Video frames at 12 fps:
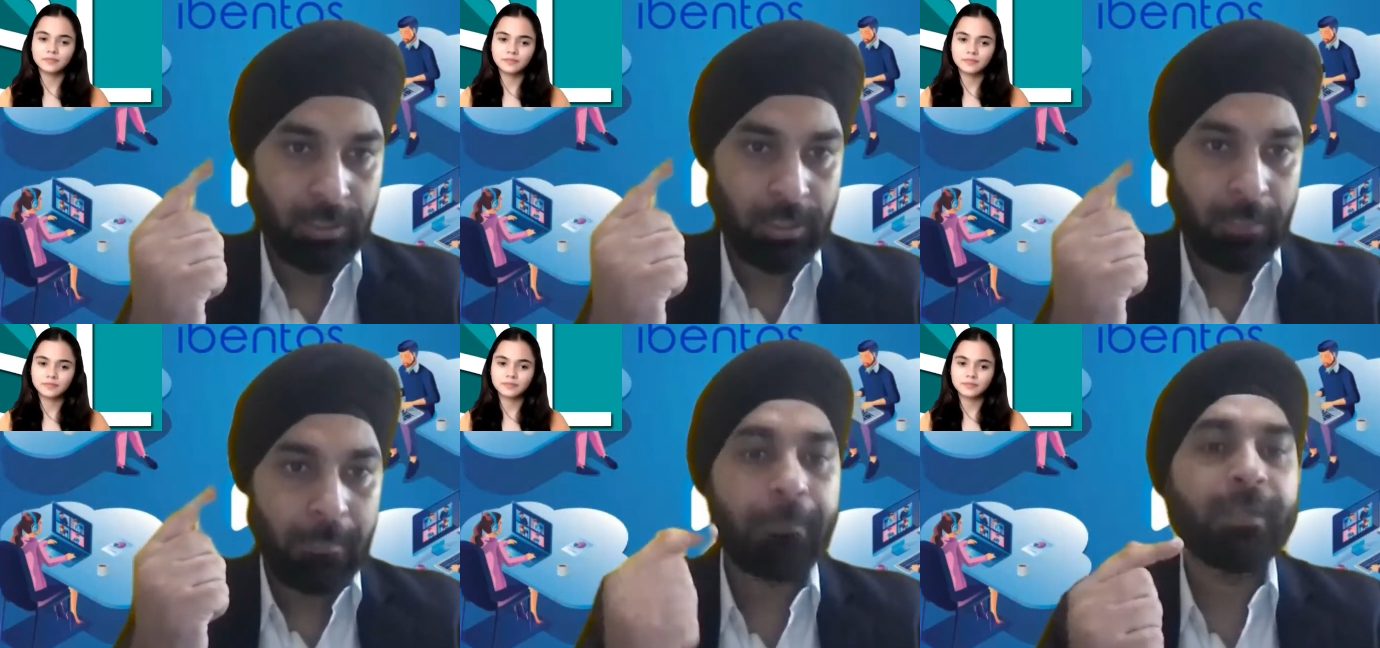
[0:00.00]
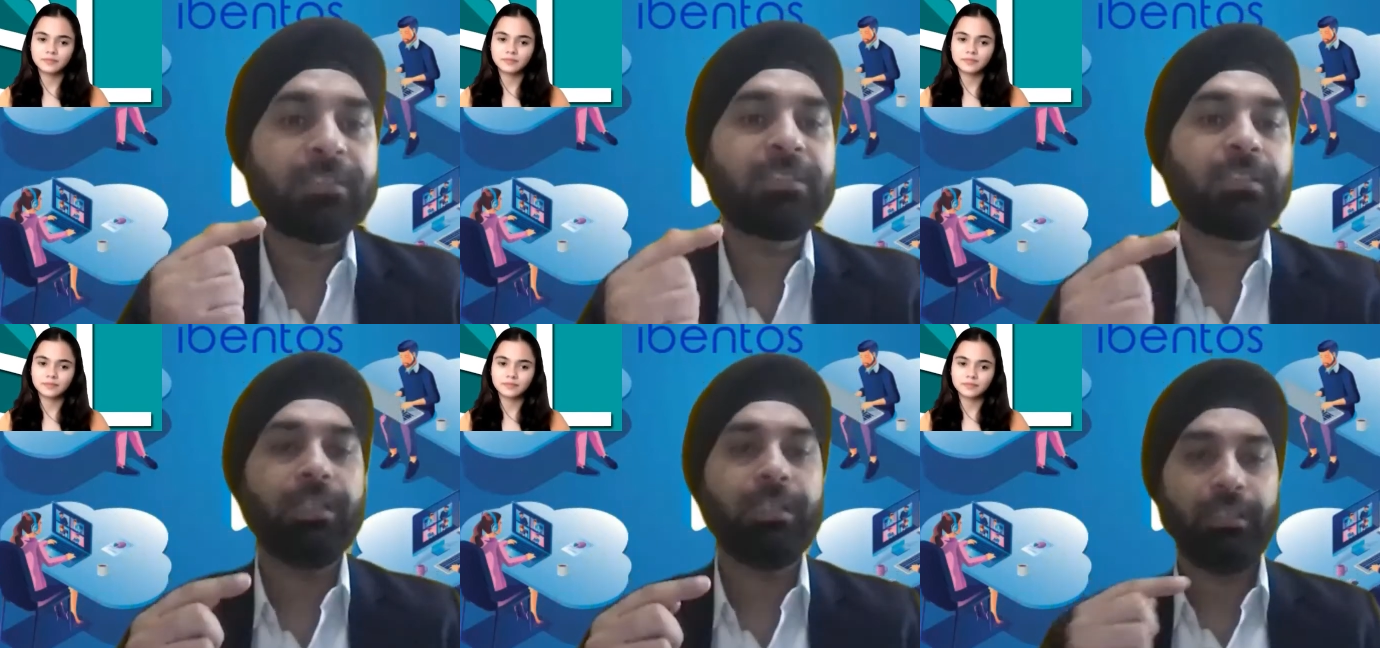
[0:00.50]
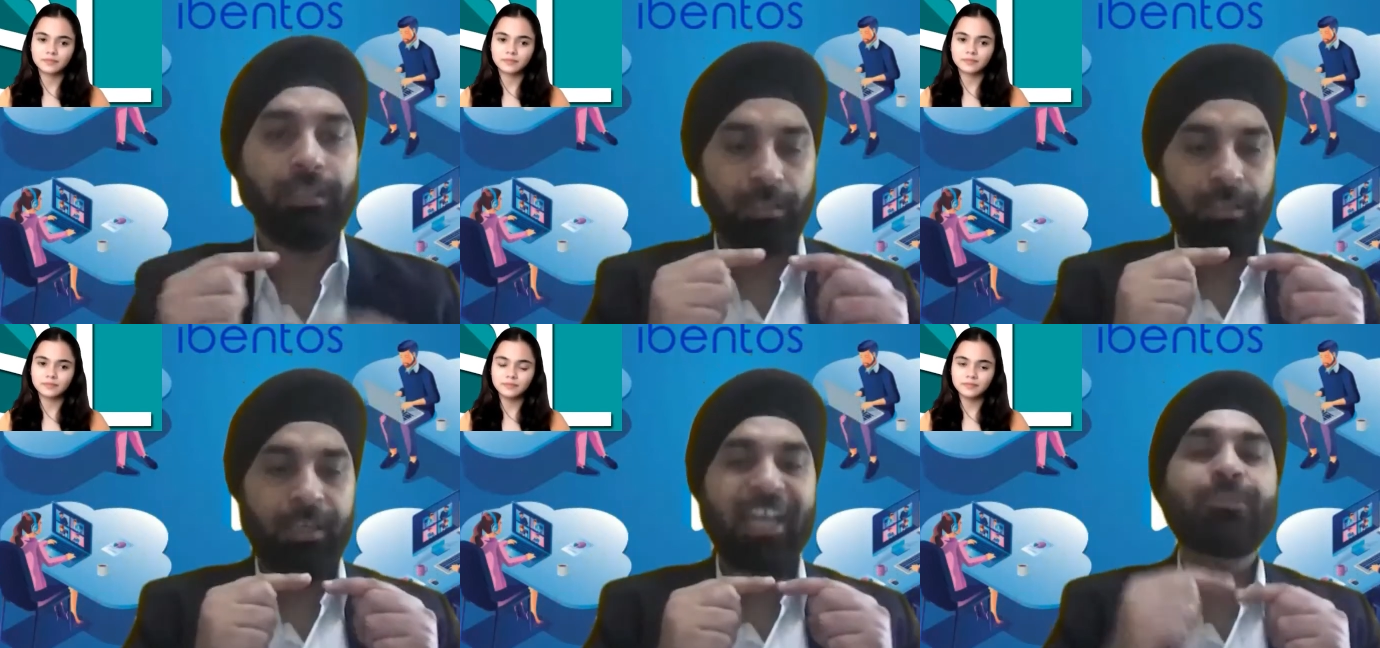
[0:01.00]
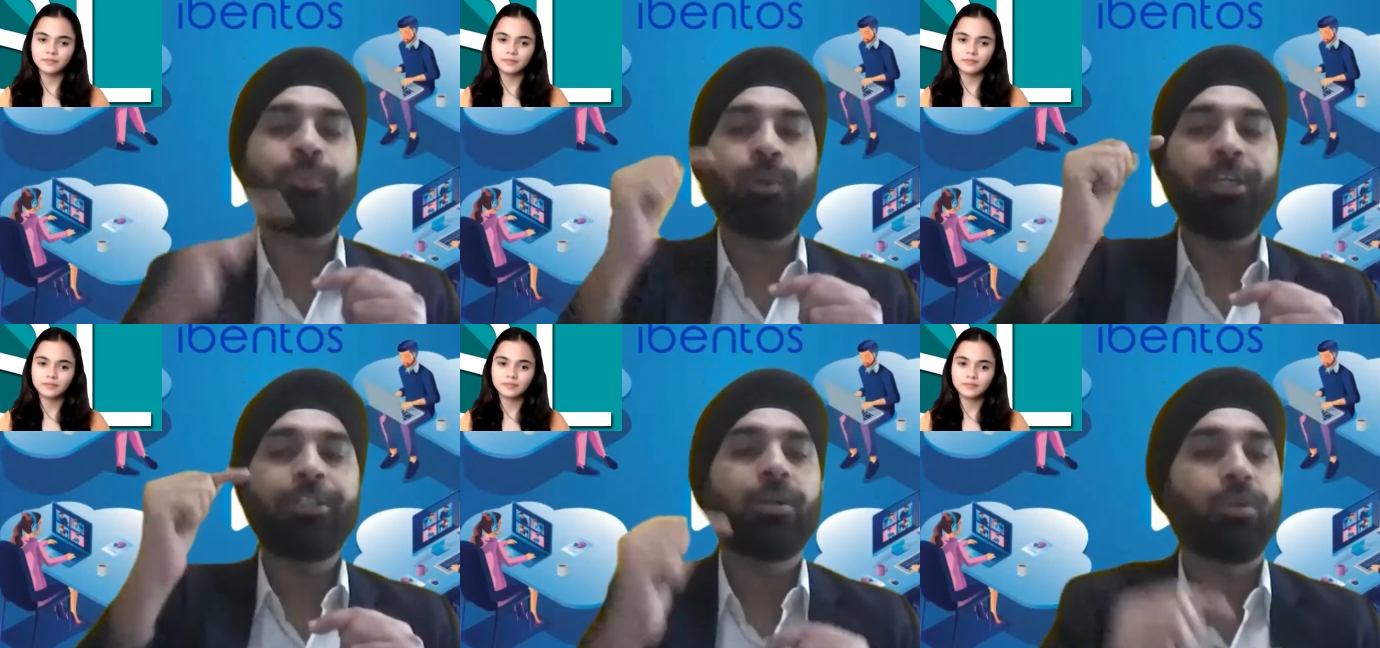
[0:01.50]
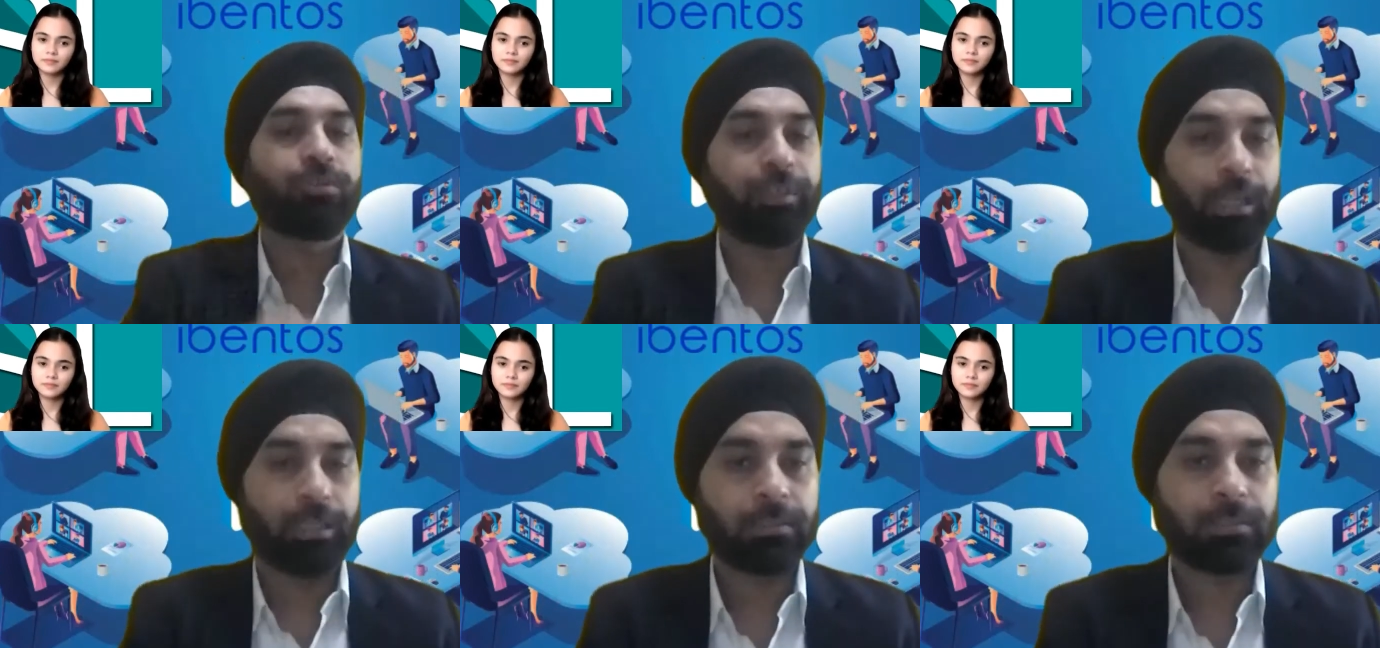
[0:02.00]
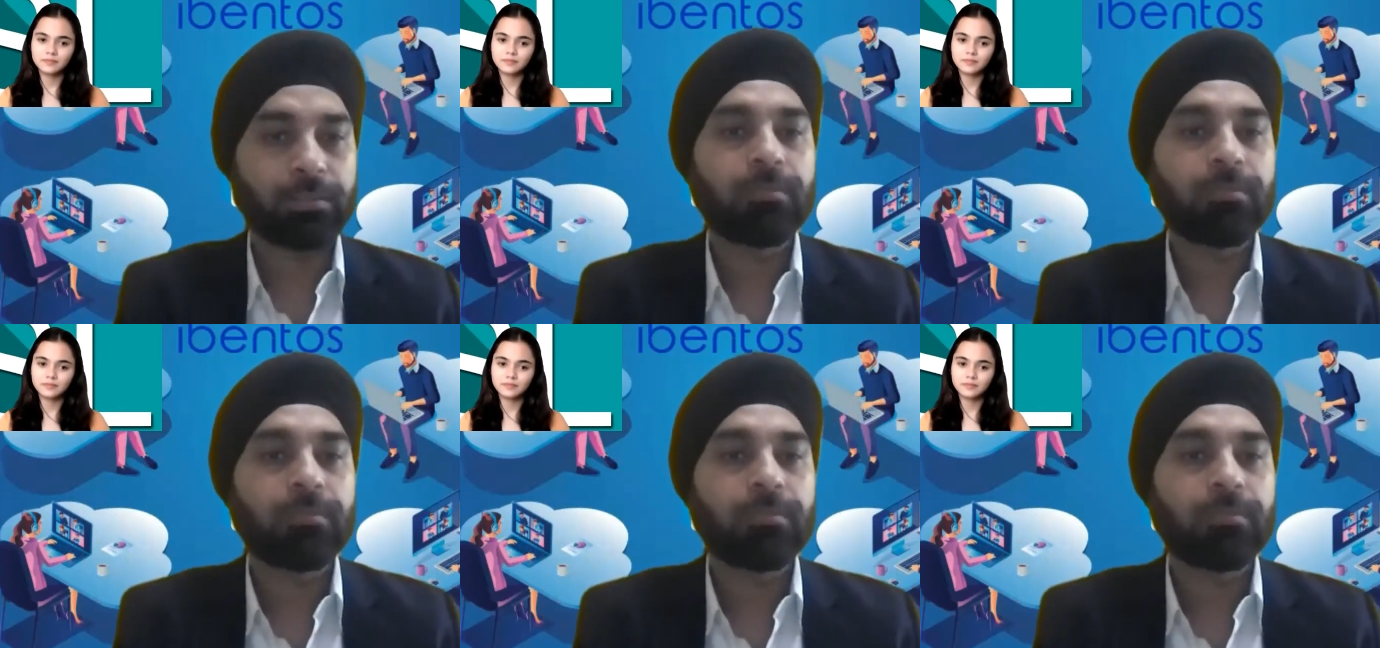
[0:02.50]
Speaker 1: People see exponential growth with us